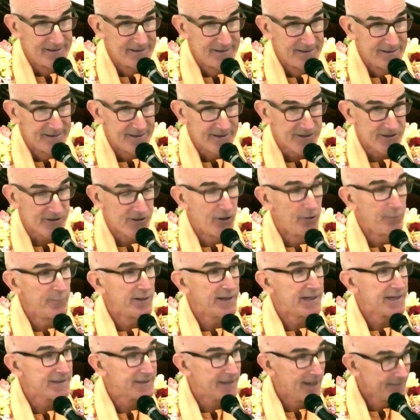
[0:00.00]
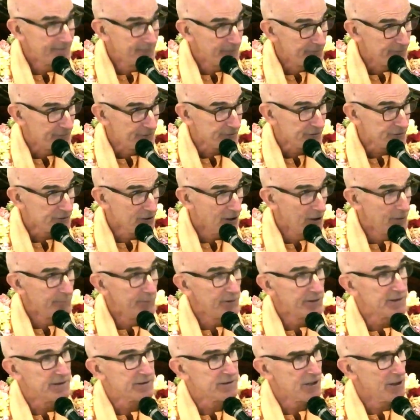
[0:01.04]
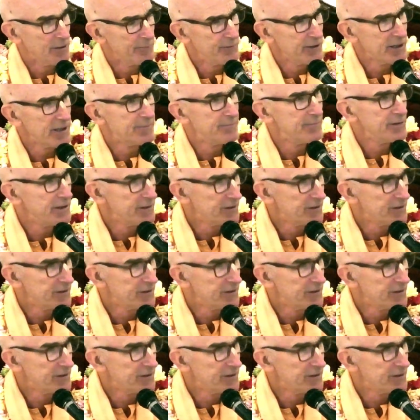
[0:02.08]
So many temples, so much, so many men,